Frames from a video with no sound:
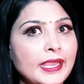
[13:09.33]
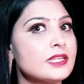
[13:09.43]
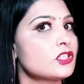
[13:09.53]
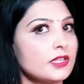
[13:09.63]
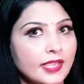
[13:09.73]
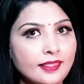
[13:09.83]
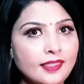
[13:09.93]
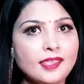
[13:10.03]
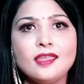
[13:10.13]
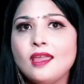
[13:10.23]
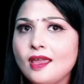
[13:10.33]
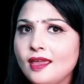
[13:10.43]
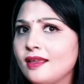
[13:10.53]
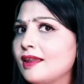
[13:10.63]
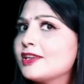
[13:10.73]
it Hindi,
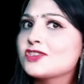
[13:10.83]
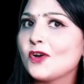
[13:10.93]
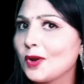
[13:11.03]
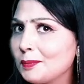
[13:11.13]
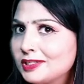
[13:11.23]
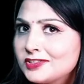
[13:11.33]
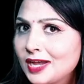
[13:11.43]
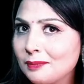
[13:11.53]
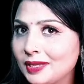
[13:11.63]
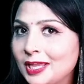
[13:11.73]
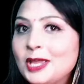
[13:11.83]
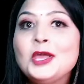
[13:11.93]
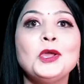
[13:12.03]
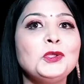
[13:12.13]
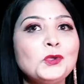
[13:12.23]
English or Punjabi.
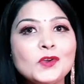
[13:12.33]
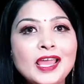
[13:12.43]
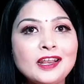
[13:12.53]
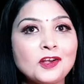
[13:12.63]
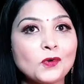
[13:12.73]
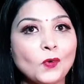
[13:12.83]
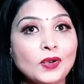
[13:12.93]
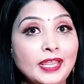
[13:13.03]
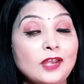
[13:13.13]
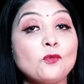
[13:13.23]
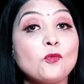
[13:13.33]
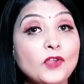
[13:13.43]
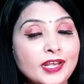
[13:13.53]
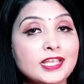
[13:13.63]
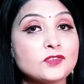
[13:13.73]
You can enroll in
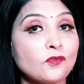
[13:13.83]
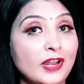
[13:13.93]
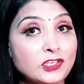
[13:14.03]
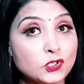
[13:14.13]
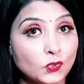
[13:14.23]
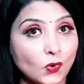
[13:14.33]
various French